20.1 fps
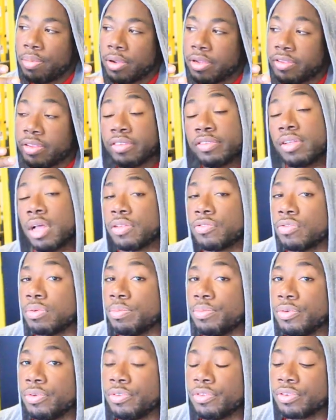But
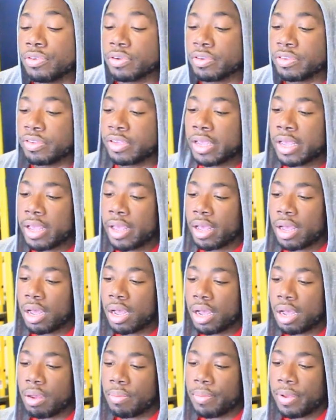testosterone boosters
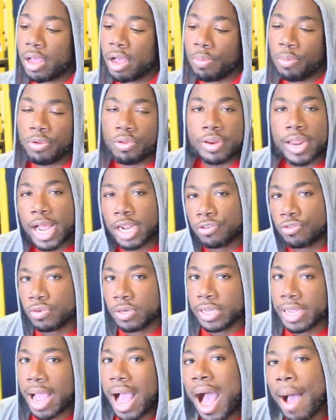help you
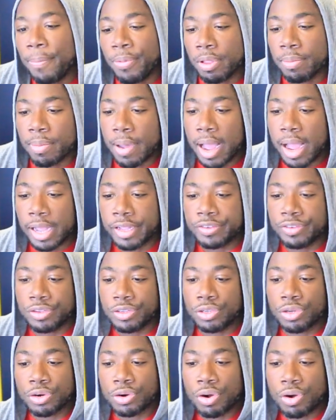naturally optimize
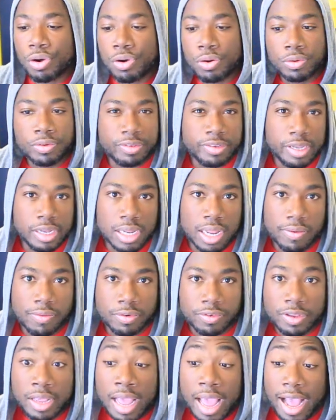your own T
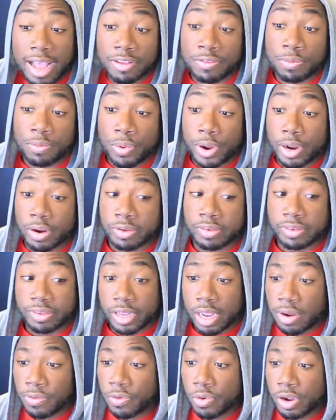levels, as where
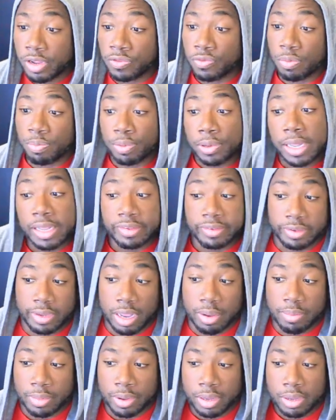steroids replace
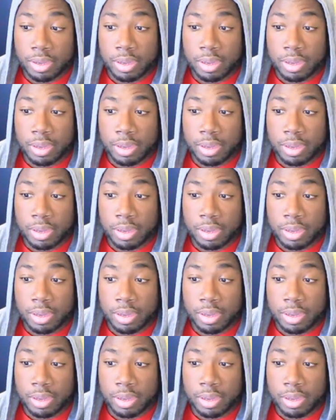them.